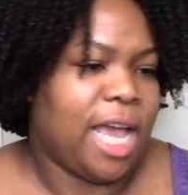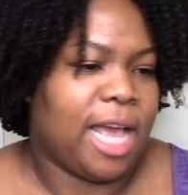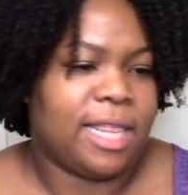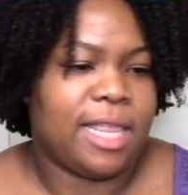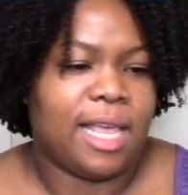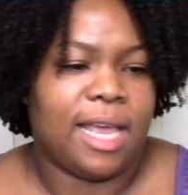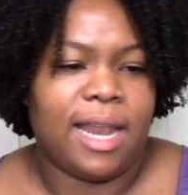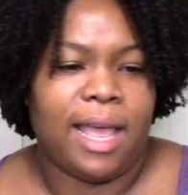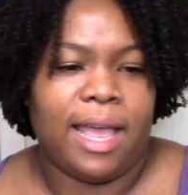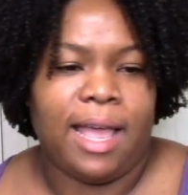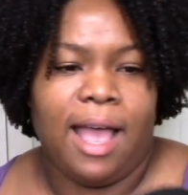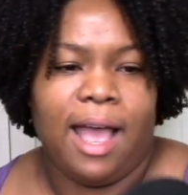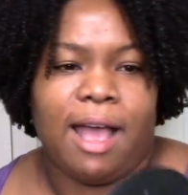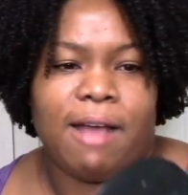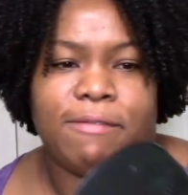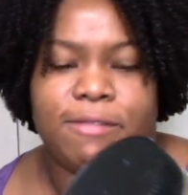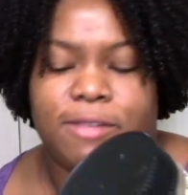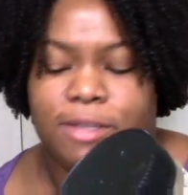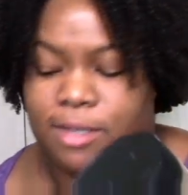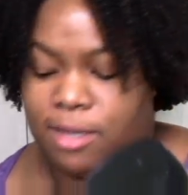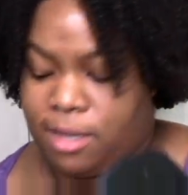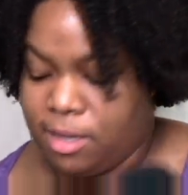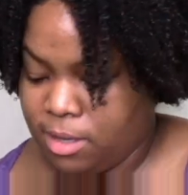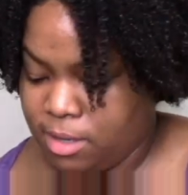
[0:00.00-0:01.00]
And then I
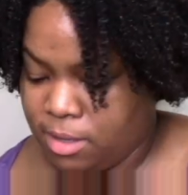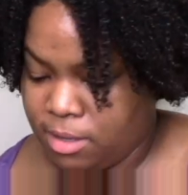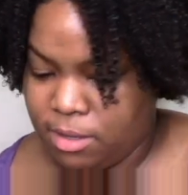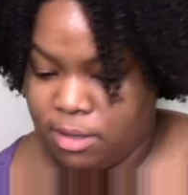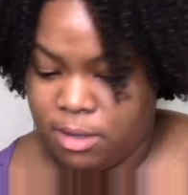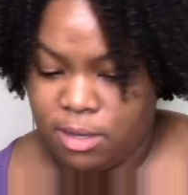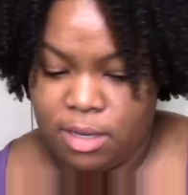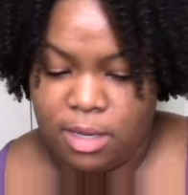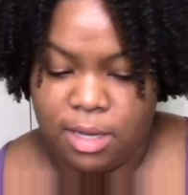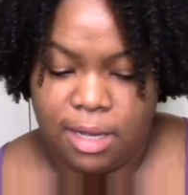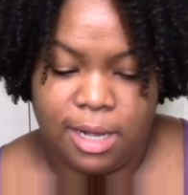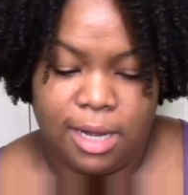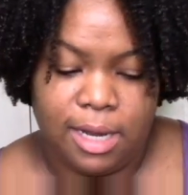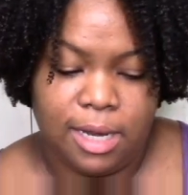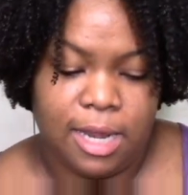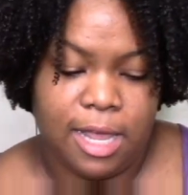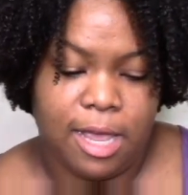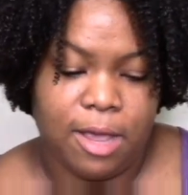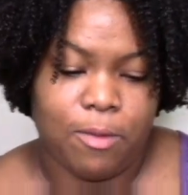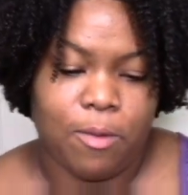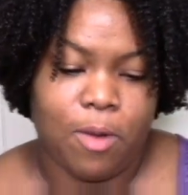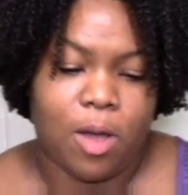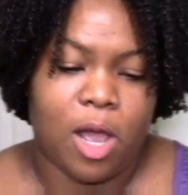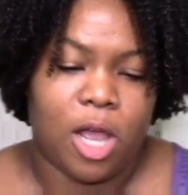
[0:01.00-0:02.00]
have the
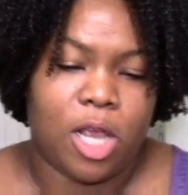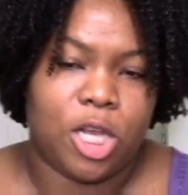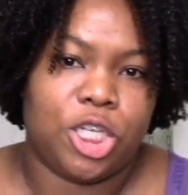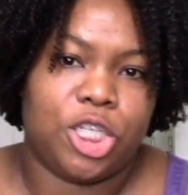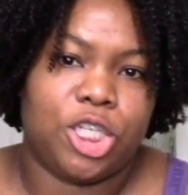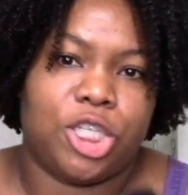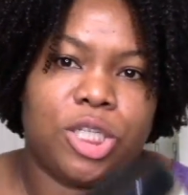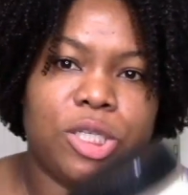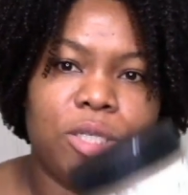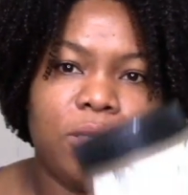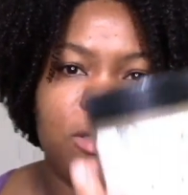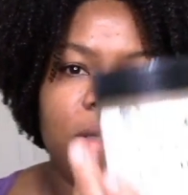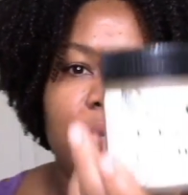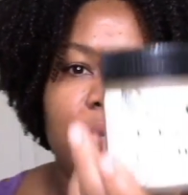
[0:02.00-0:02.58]
clear wash,